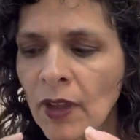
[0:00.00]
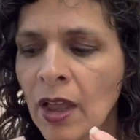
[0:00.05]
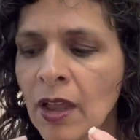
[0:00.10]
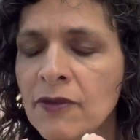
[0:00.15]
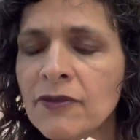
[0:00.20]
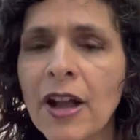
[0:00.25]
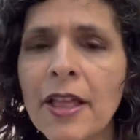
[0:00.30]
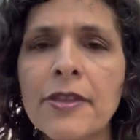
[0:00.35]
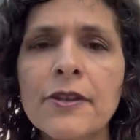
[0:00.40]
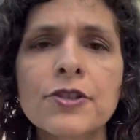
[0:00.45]

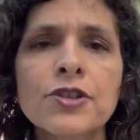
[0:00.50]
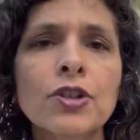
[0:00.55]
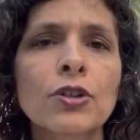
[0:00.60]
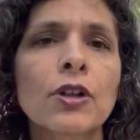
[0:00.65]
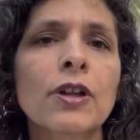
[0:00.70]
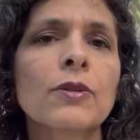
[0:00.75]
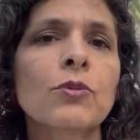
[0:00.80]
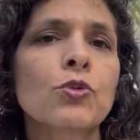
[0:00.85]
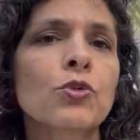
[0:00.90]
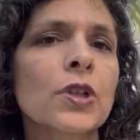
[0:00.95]
Feathers
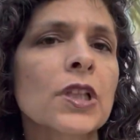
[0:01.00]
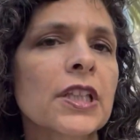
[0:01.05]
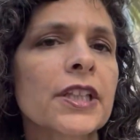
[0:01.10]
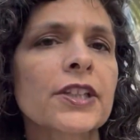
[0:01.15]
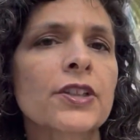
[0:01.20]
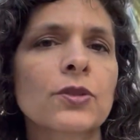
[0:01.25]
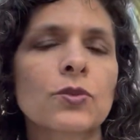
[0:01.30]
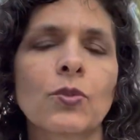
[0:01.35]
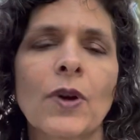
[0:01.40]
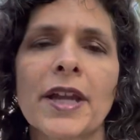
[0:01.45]
are a really
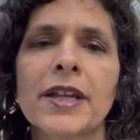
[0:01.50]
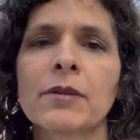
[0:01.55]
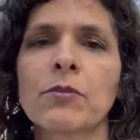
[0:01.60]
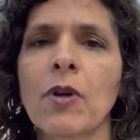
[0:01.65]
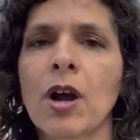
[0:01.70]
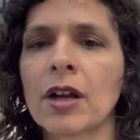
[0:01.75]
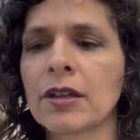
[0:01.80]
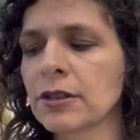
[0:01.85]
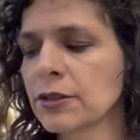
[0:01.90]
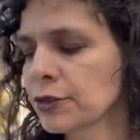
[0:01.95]
good way to
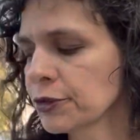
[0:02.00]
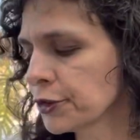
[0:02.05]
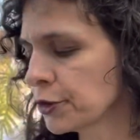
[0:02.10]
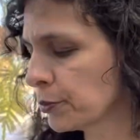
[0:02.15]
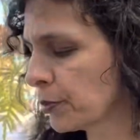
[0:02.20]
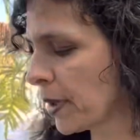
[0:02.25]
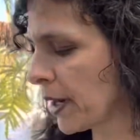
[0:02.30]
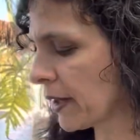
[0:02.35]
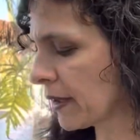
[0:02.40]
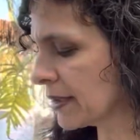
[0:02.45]
monitor your
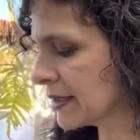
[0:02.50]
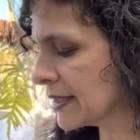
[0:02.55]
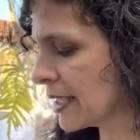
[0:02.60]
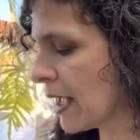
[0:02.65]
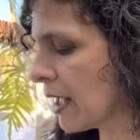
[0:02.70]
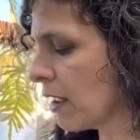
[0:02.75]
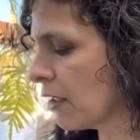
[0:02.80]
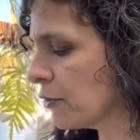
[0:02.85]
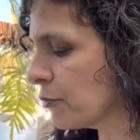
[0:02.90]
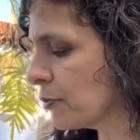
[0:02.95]
parrot's
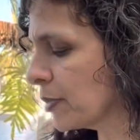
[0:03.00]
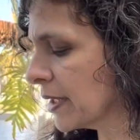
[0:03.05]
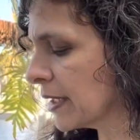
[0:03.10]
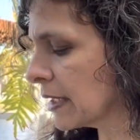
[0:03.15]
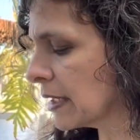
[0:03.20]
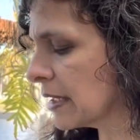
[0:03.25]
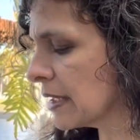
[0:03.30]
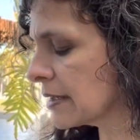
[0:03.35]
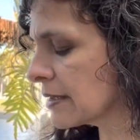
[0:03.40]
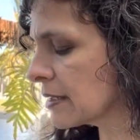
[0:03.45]
health
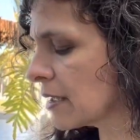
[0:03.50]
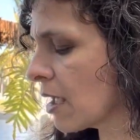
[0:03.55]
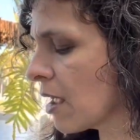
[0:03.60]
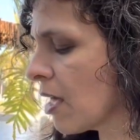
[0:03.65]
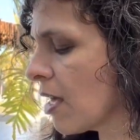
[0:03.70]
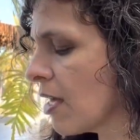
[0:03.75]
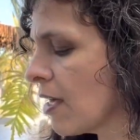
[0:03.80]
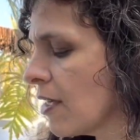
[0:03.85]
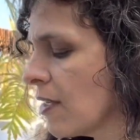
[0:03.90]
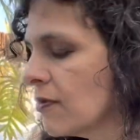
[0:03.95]
because
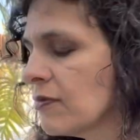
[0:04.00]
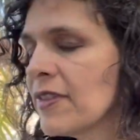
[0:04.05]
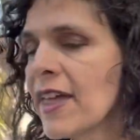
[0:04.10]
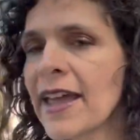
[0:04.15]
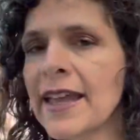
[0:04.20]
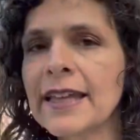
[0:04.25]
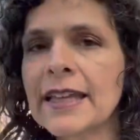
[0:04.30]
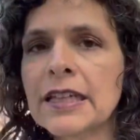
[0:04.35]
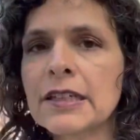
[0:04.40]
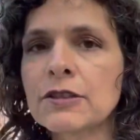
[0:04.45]

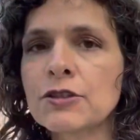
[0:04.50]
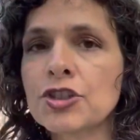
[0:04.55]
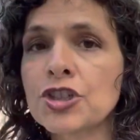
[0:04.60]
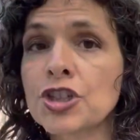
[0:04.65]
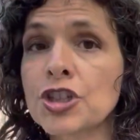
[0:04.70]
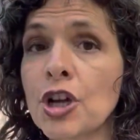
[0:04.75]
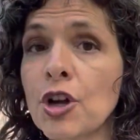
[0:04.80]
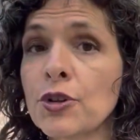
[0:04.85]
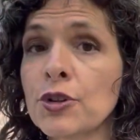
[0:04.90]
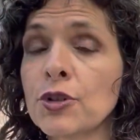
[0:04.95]
they can
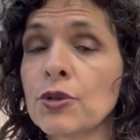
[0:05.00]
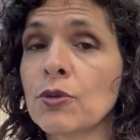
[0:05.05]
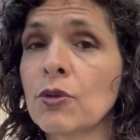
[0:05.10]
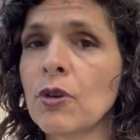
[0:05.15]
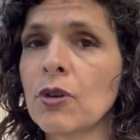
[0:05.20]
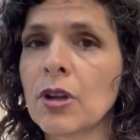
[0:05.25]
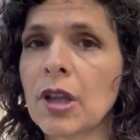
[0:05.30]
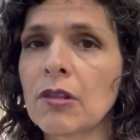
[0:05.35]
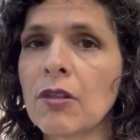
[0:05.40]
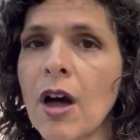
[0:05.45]
show you
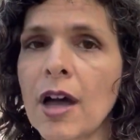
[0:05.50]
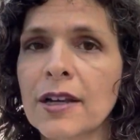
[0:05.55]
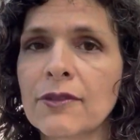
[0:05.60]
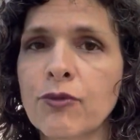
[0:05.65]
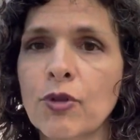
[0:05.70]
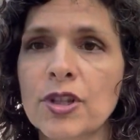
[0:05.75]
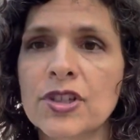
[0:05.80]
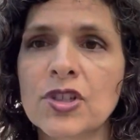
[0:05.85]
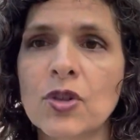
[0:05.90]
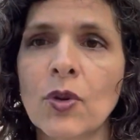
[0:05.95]
a lot of
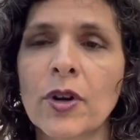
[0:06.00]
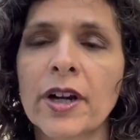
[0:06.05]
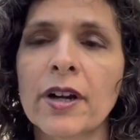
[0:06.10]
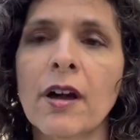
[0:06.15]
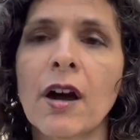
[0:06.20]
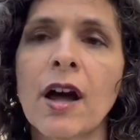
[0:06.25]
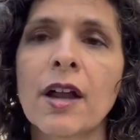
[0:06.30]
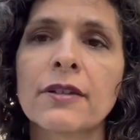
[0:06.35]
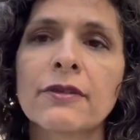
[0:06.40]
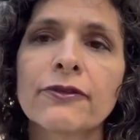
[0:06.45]
what's going
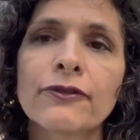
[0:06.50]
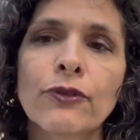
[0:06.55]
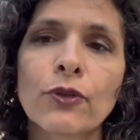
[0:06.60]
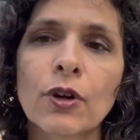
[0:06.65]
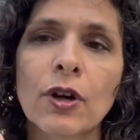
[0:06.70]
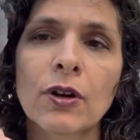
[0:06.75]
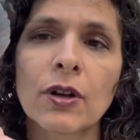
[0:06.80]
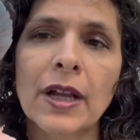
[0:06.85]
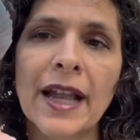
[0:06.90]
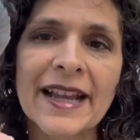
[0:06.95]
on.
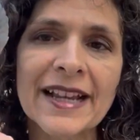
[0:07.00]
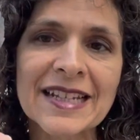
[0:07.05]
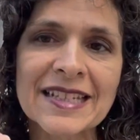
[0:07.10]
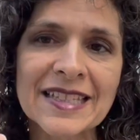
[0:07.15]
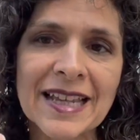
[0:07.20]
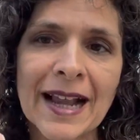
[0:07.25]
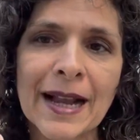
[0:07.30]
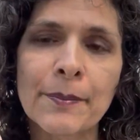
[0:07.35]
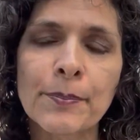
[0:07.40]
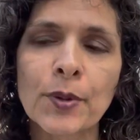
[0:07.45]
For
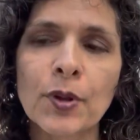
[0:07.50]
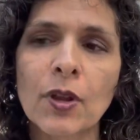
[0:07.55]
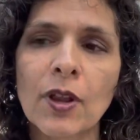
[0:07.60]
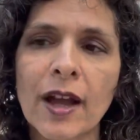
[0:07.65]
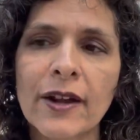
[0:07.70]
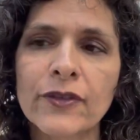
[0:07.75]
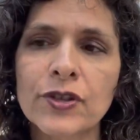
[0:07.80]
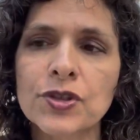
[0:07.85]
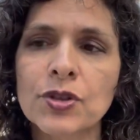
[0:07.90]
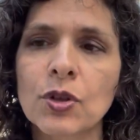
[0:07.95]
example,
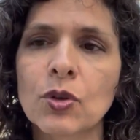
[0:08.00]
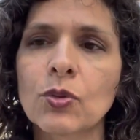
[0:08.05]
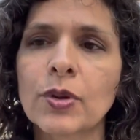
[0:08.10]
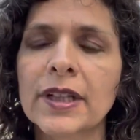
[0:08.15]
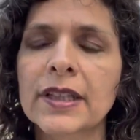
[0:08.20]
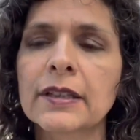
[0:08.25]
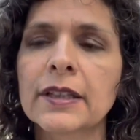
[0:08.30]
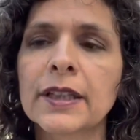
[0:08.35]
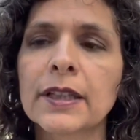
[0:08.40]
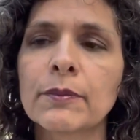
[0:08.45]
ever so
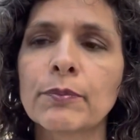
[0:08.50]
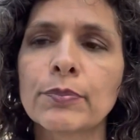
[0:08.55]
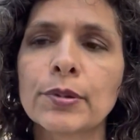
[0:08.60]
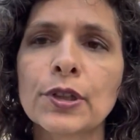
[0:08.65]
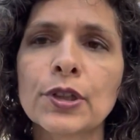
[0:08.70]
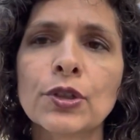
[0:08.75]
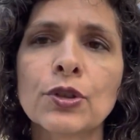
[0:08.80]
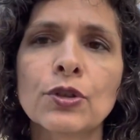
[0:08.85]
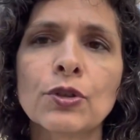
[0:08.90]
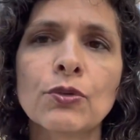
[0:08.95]
quickly,
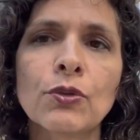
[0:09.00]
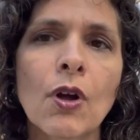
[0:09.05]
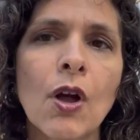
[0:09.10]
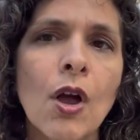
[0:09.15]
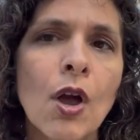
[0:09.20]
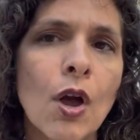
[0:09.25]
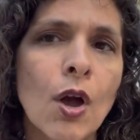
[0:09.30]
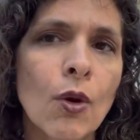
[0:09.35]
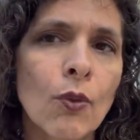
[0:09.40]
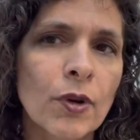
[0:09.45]
Blue,
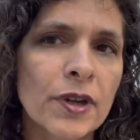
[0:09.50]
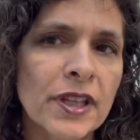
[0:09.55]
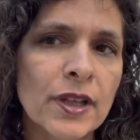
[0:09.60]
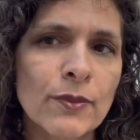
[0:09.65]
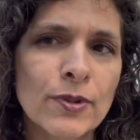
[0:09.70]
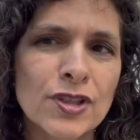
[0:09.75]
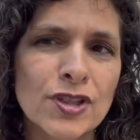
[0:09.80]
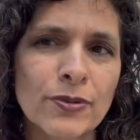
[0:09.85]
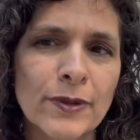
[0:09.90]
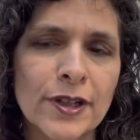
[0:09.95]
when he
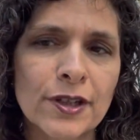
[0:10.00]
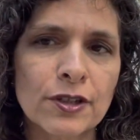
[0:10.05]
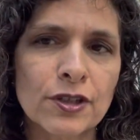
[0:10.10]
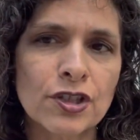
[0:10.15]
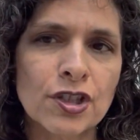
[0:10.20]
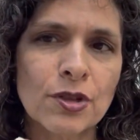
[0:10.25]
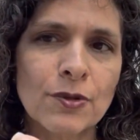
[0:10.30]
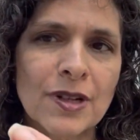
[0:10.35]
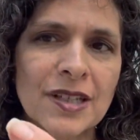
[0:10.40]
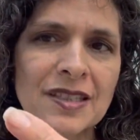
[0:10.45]
was surrendered
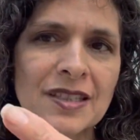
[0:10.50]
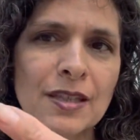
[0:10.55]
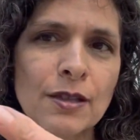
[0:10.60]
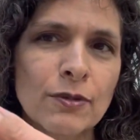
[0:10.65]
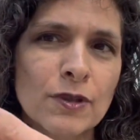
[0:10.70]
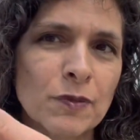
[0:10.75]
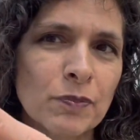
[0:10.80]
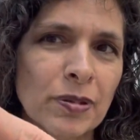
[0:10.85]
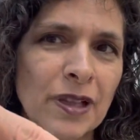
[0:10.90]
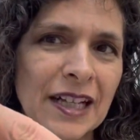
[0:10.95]
to us, he
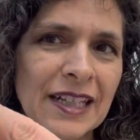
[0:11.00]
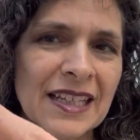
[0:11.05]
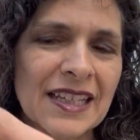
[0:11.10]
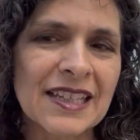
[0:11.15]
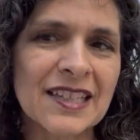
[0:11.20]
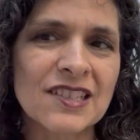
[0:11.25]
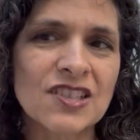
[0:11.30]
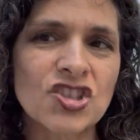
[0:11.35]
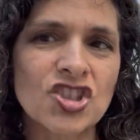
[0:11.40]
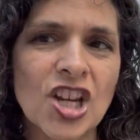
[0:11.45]
was plucking
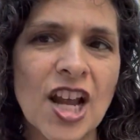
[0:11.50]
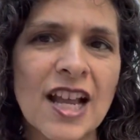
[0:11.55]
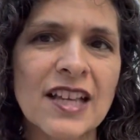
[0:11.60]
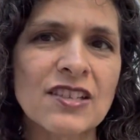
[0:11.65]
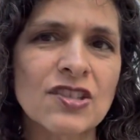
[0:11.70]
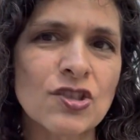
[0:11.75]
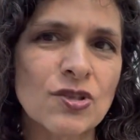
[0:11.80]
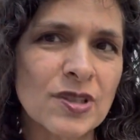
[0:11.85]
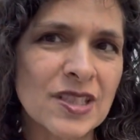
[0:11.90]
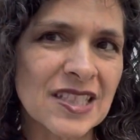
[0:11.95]
his
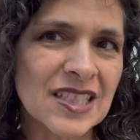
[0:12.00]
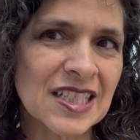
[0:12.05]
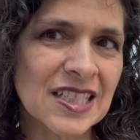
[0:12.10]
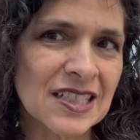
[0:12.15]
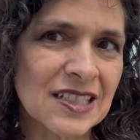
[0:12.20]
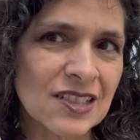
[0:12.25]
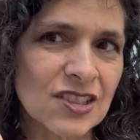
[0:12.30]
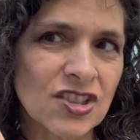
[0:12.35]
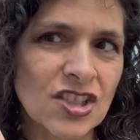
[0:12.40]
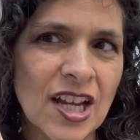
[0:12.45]
chest. You could see
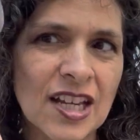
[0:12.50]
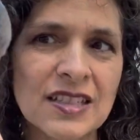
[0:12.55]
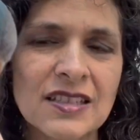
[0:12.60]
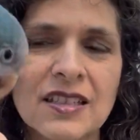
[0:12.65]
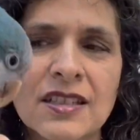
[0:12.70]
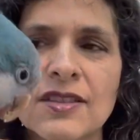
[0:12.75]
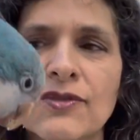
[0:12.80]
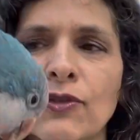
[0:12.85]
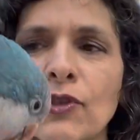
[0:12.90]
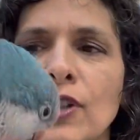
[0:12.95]
his chest
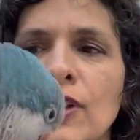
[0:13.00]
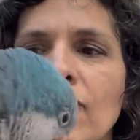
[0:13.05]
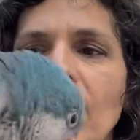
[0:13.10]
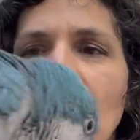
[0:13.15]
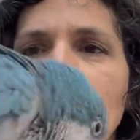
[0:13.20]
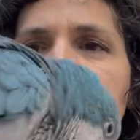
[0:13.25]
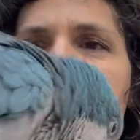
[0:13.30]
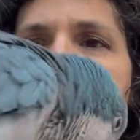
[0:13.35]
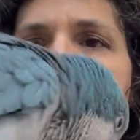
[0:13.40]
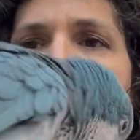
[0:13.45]
is fully
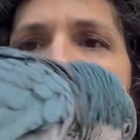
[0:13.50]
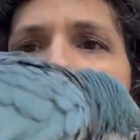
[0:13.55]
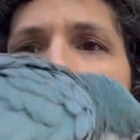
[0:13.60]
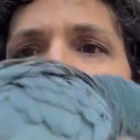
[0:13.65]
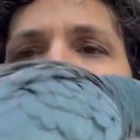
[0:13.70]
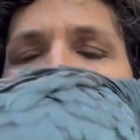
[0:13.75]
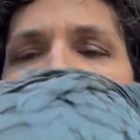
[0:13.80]
feathered now.